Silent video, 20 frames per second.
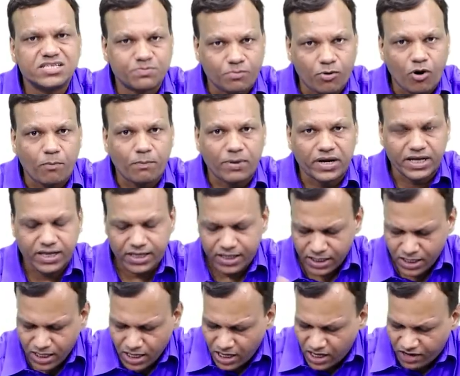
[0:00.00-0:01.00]
this
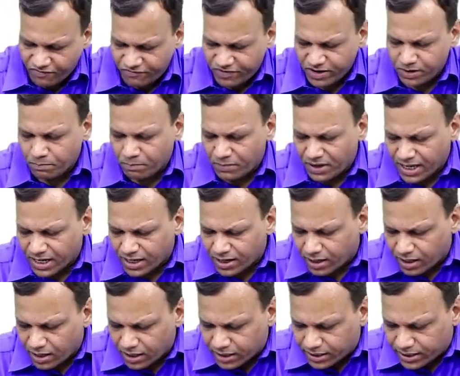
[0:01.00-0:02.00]
property if we
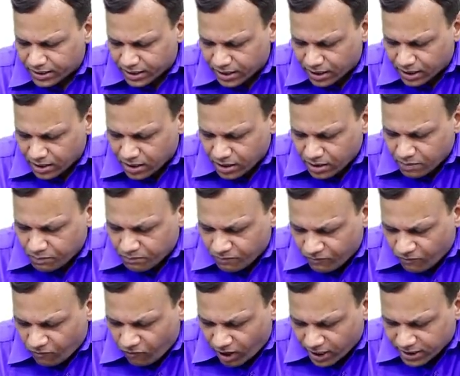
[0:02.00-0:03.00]
make a drug
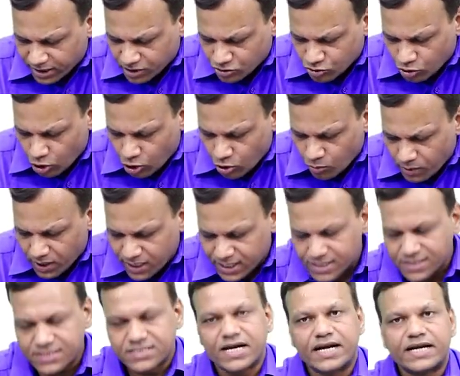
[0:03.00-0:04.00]
water soluble
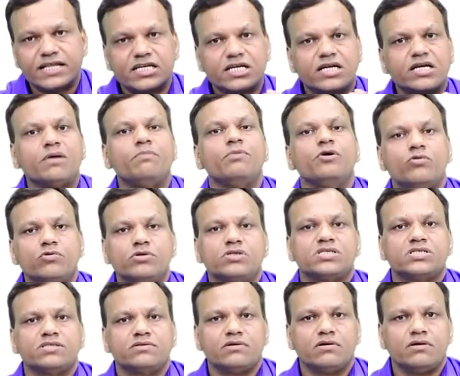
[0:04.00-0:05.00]
inside the
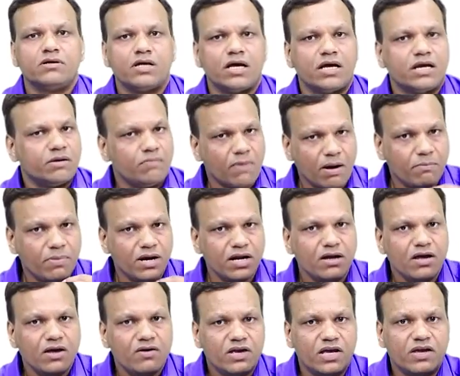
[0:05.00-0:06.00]
tubules.
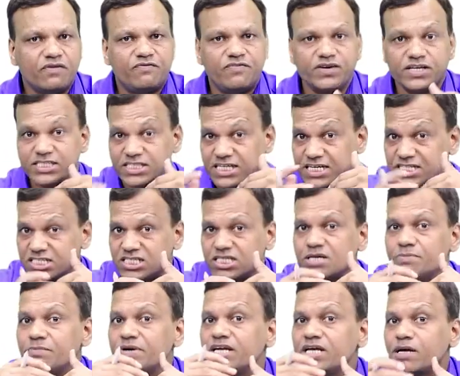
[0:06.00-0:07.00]
Remember, if we change
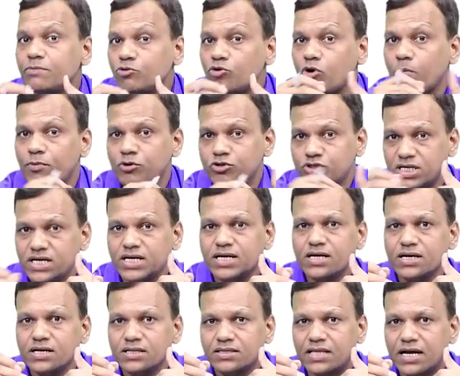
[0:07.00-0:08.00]
the medium to
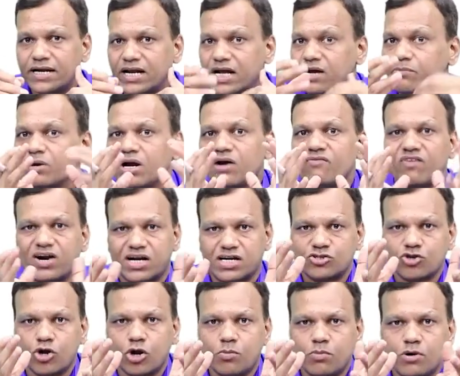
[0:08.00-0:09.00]
opposite, the drug become
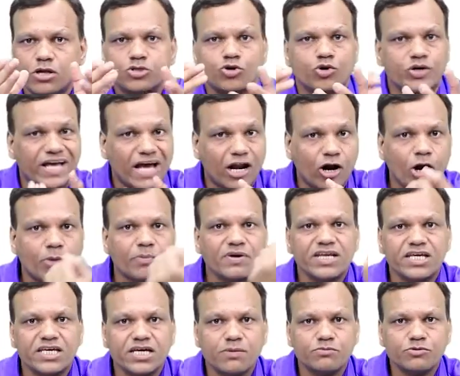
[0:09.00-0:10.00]
water soluble, so it cannot
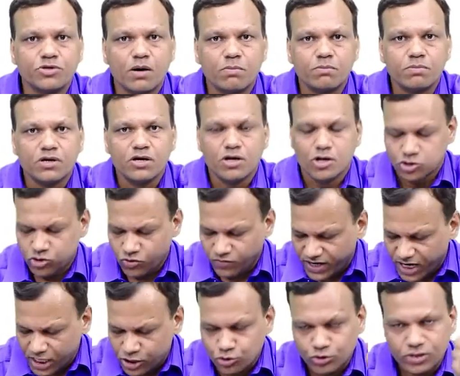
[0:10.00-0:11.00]
be reabsorbed. So
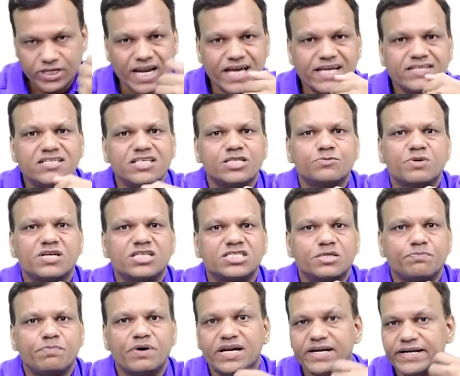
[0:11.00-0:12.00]
we can utilize this
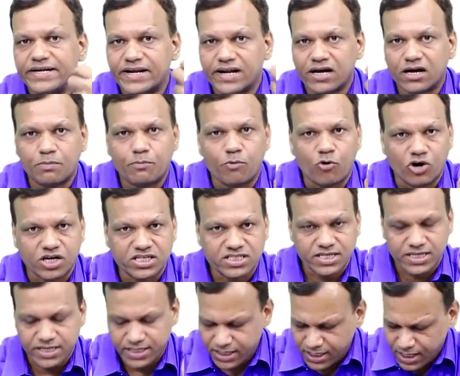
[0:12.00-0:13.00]
principle in drug
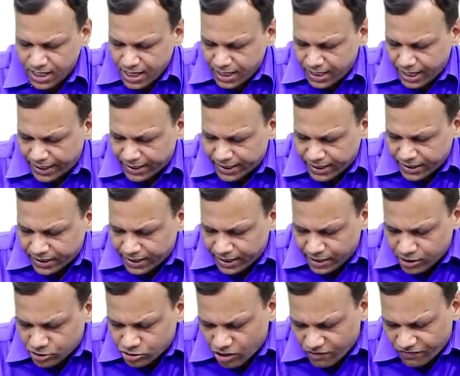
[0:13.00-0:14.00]
poisoning, like in
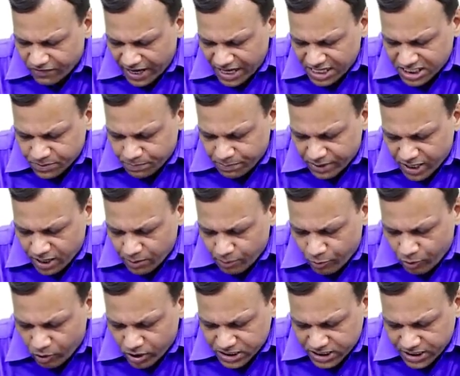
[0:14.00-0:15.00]
case of aspirin
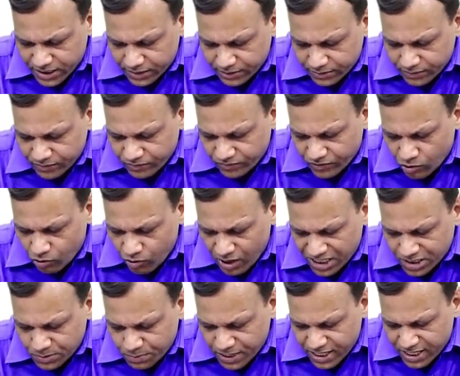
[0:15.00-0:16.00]
poisoning. We know
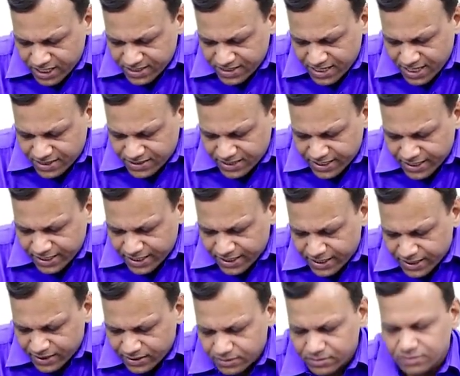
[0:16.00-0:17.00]
aspirin is an
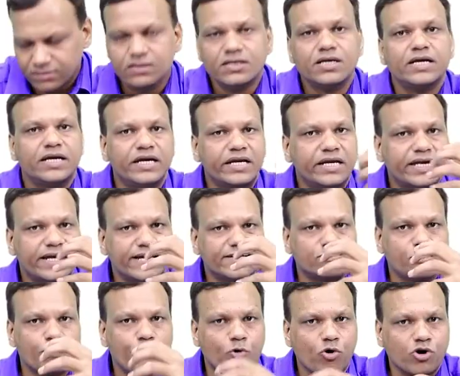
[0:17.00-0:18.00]
acidic drug. In
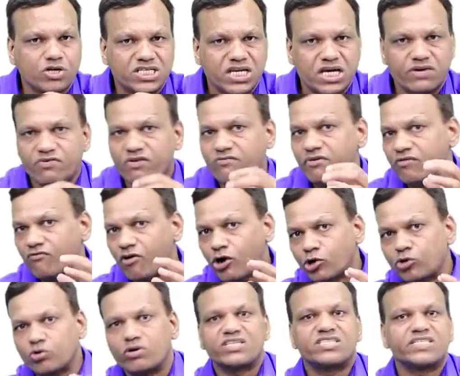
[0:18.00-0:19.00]
case of poisoning, we will
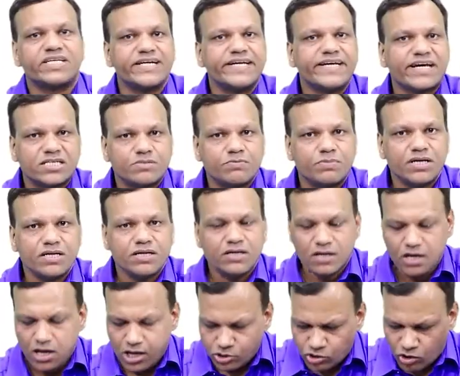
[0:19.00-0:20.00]
want to excrete aspirin.
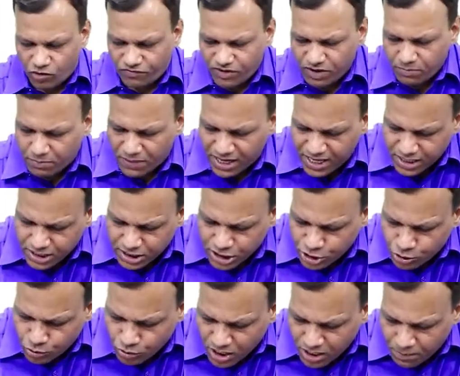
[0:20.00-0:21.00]
So if we make
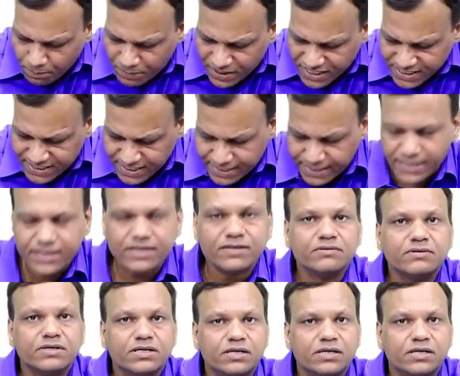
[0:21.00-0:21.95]
the urine basic,